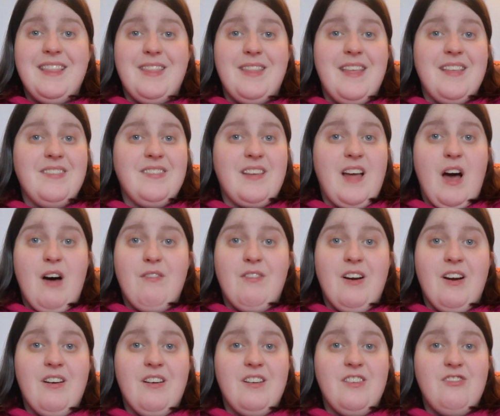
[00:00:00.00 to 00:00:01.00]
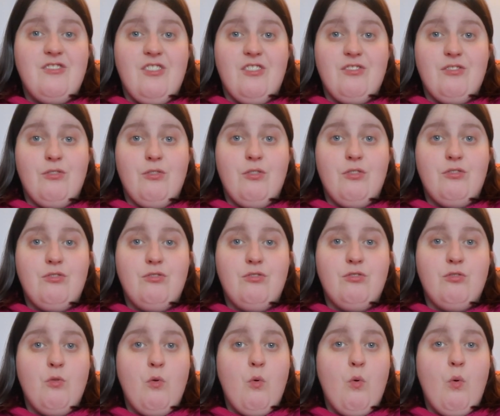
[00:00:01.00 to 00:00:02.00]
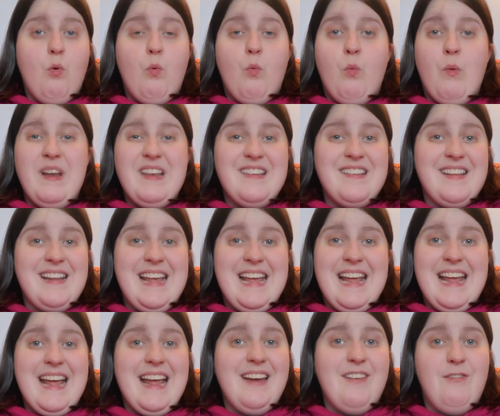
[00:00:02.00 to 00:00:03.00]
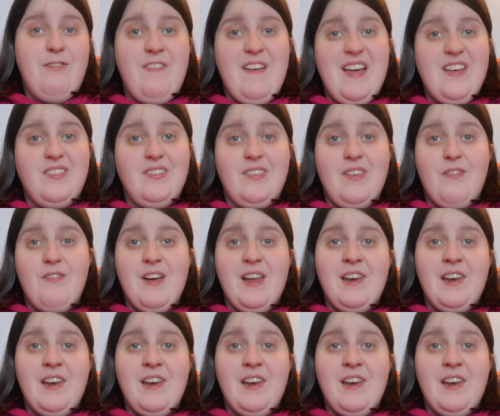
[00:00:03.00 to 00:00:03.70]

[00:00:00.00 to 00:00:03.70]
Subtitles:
This cover just looks so wintry and festive,